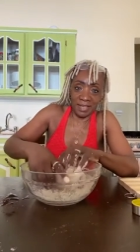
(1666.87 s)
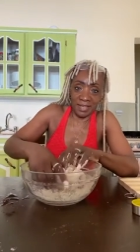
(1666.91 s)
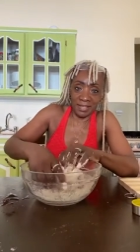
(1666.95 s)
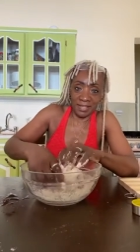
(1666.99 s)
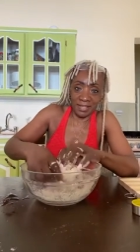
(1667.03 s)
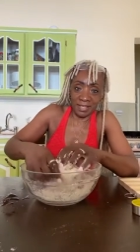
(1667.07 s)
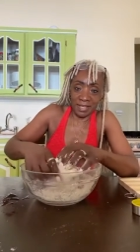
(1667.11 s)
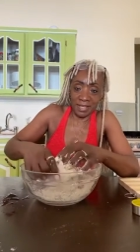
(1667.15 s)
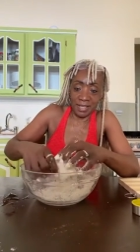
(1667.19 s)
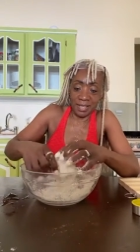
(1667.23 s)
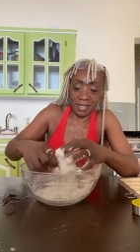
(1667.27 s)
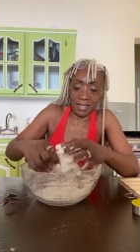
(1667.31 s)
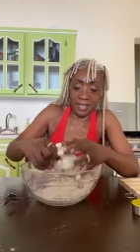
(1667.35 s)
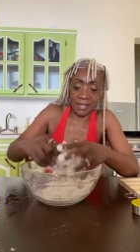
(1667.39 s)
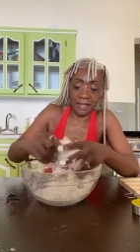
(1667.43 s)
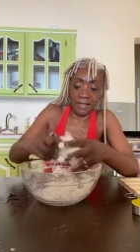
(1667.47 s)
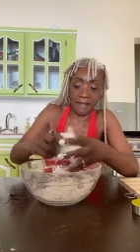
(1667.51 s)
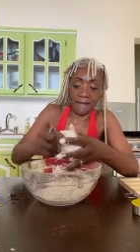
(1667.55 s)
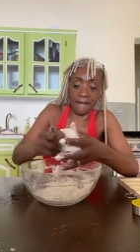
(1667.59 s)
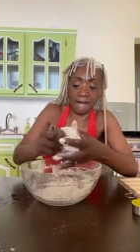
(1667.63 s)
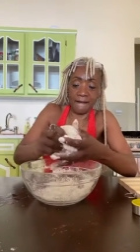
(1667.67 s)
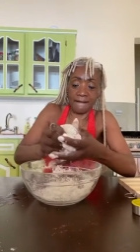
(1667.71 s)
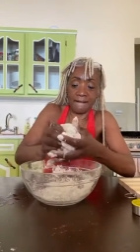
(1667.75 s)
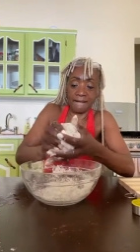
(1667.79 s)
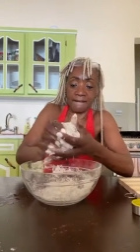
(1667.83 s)
There's like so
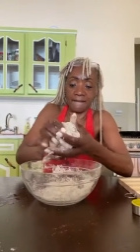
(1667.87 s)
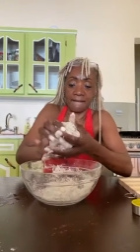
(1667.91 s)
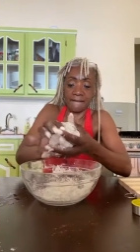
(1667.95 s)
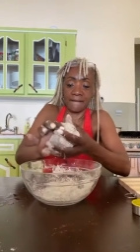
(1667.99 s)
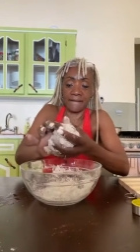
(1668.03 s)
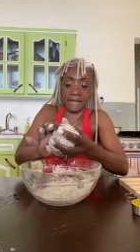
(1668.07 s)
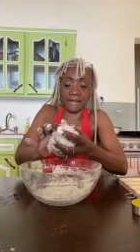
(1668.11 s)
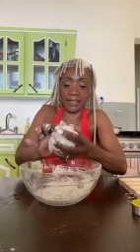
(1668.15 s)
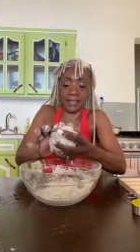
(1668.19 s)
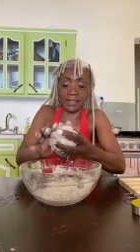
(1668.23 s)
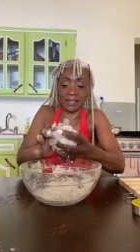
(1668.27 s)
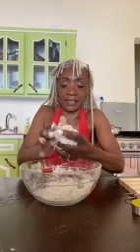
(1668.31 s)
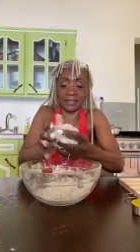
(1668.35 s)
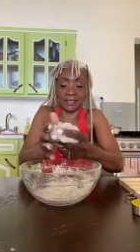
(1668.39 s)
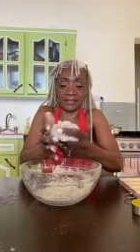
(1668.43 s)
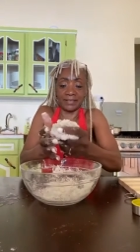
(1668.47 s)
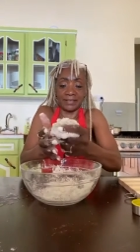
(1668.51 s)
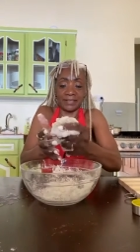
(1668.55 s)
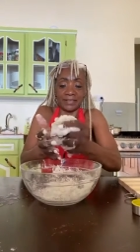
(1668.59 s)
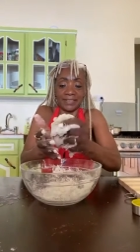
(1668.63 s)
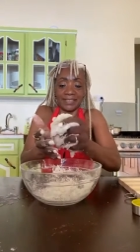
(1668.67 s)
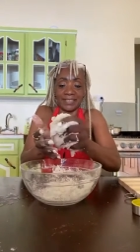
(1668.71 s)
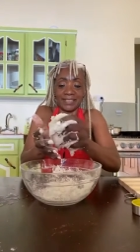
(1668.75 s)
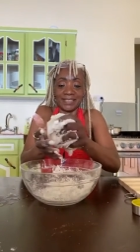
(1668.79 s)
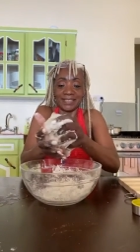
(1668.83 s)
many other things
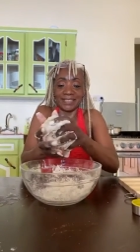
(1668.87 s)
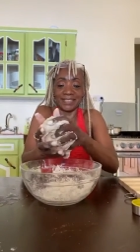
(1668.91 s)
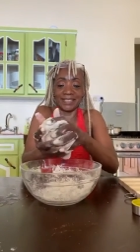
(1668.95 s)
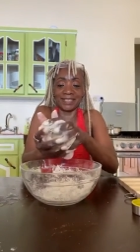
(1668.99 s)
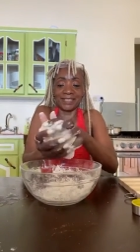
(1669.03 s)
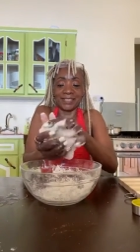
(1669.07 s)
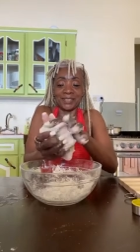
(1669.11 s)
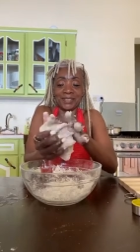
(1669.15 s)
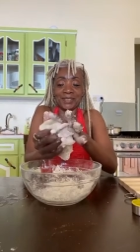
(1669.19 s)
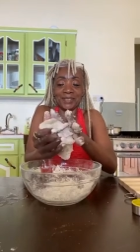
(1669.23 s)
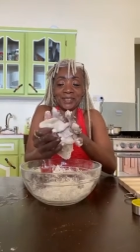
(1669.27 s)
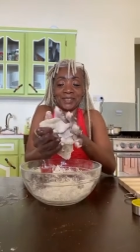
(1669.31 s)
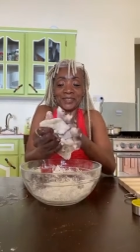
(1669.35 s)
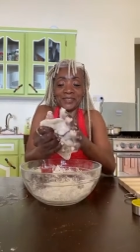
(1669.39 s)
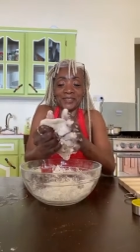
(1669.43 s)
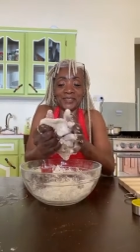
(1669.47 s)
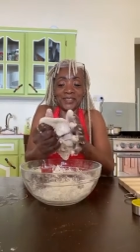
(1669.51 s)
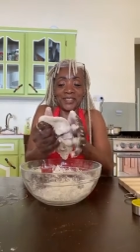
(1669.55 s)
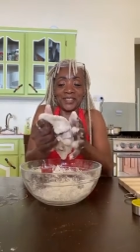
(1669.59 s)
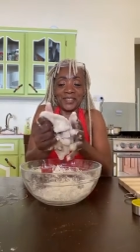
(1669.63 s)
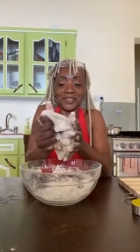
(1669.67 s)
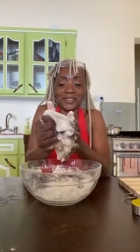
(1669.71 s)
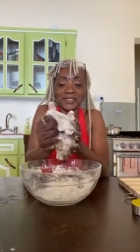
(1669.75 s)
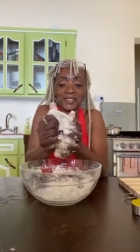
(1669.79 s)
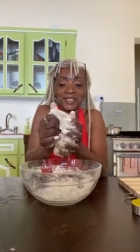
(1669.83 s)
I'm thinking of I could
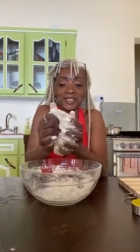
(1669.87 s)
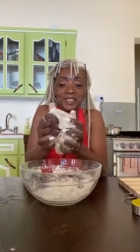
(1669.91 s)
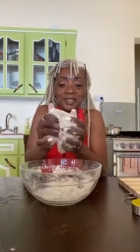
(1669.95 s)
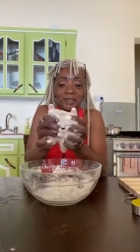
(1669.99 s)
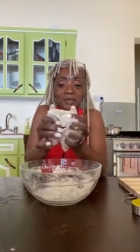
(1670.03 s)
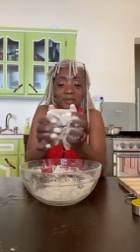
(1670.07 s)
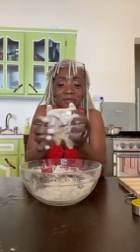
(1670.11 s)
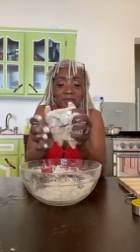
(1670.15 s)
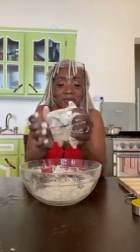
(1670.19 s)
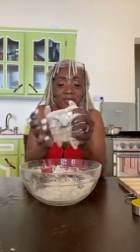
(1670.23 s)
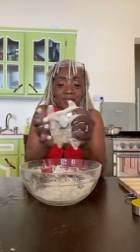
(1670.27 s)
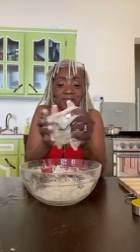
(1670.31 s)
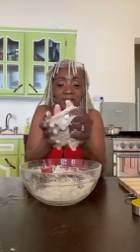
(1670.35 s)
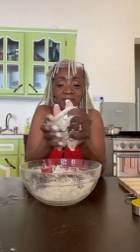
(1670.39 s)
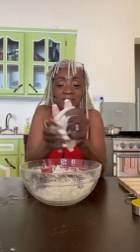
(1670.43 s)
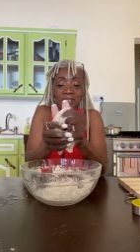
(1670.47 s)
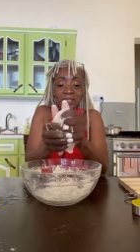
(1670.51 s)
do with this too.